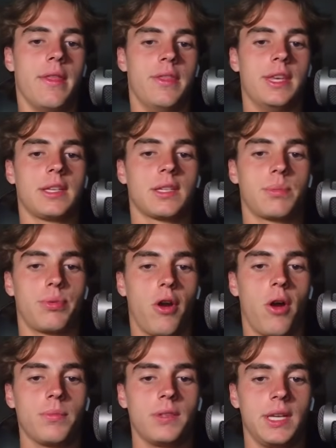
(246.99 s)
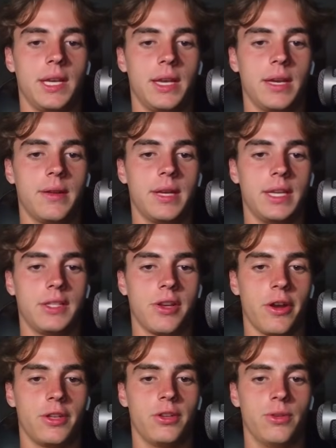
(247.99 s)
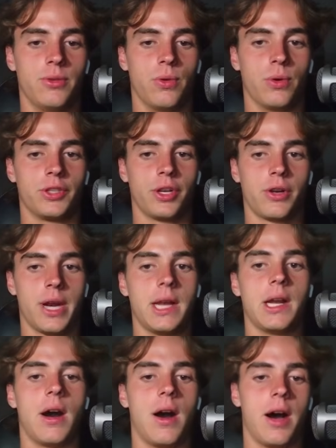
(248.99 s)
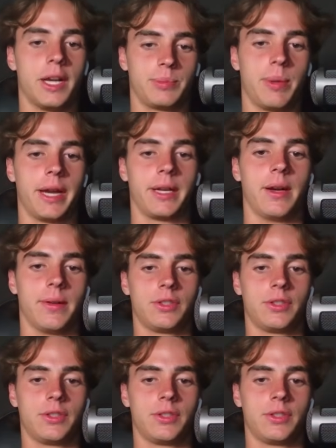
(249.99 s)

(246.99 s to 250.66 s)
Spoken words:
this prompt here is going to also create our icebreaker.